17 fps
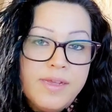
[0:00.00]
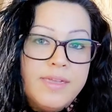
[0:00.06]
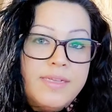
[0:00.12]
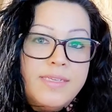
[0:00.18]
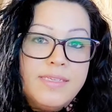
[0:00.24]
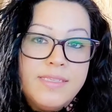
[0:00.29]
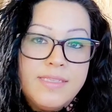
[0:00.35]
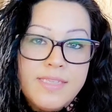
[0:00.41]

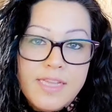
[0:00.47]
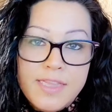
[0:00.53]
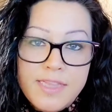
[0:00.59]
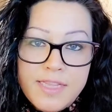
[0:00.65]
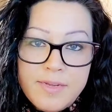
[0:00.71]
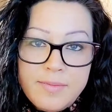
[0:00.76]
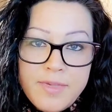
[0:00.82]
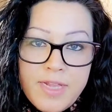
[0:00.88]
Send
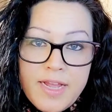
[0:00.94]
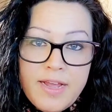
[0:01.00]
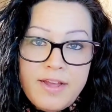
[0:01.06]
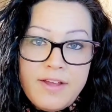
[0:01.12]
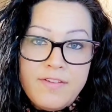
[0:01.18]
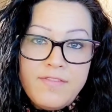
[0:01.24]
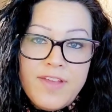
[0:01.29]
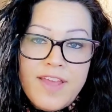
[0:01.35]
them
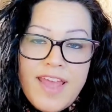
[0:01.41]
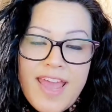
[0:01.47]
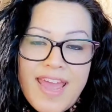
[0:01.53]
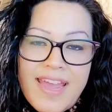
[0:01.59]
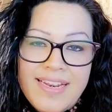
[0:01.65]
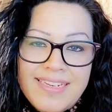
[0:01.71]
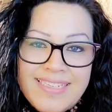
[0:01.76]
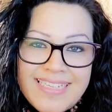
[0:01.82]
love
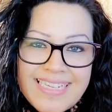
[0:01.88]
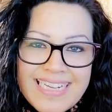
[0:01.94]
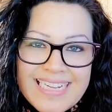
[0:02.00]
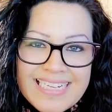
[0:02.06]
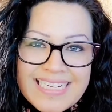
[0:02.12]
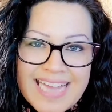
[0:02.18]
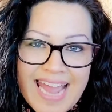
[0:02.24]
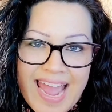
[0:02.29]
and
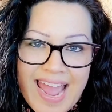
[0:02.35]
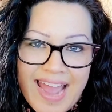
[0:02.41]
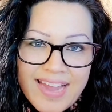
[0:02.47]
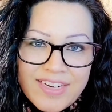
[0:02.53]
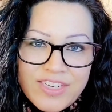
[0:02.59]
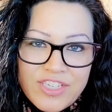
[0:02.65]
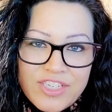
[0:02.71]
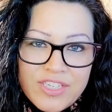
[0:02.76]

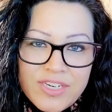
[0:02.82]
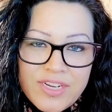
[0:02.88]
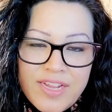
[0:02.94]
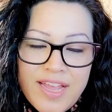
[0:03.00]
detach.